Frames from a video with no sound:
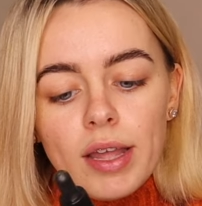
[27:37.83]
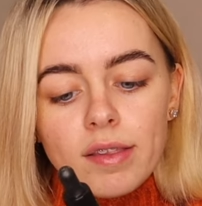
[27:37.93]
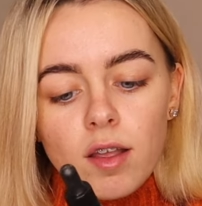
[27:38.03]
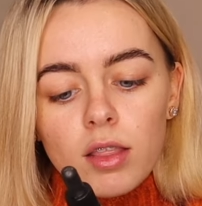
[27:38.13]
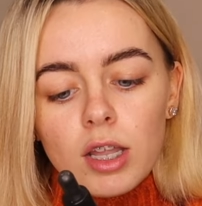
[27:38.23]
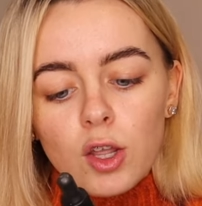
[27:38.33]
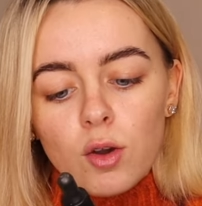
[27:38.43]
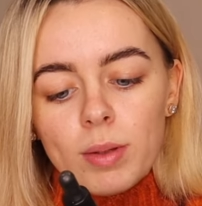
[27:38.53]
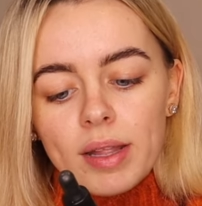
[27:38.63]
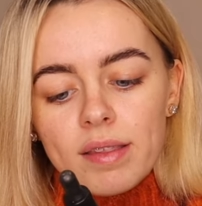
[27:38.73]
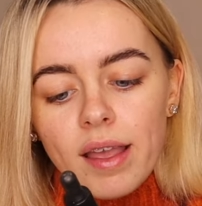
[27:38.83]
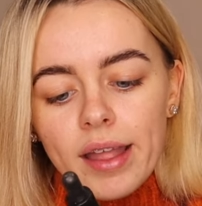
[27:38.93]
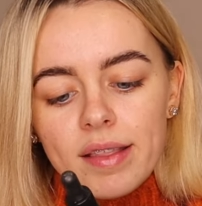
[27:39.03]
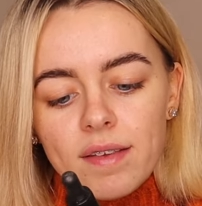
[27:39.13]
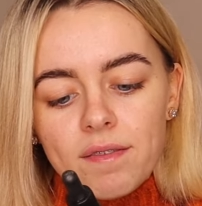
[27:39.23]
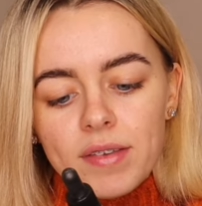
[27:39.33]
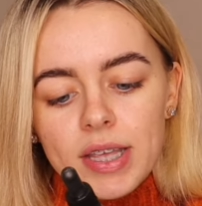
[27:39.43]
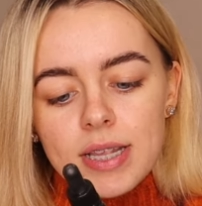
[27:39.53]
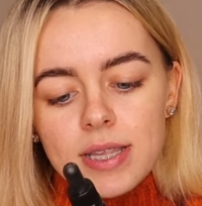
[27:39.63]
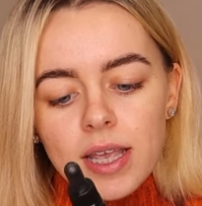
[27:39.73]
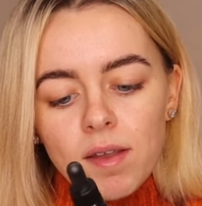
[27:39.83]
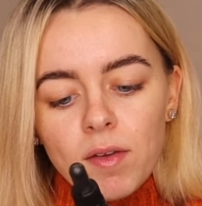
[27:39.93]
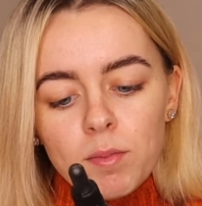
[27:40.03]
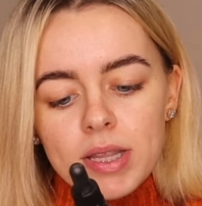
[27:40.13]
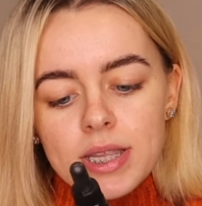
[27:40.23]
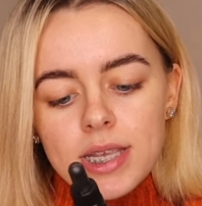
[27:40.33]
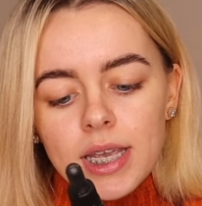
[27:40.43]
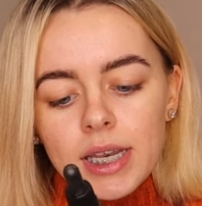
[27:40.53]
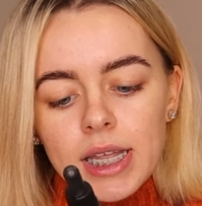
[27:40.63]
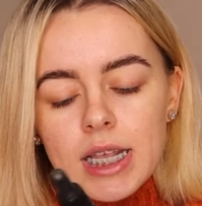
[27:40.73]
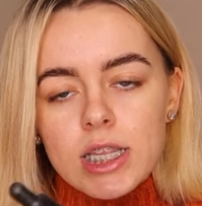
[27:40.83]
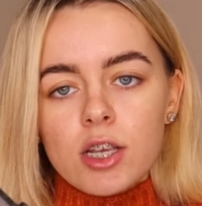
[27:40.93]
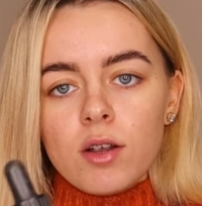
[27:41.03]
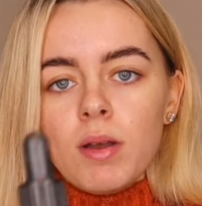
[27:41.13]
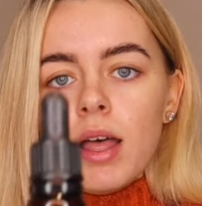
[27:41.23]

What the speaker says: It's called the Luma Intense VC Vitamin C and E Serum.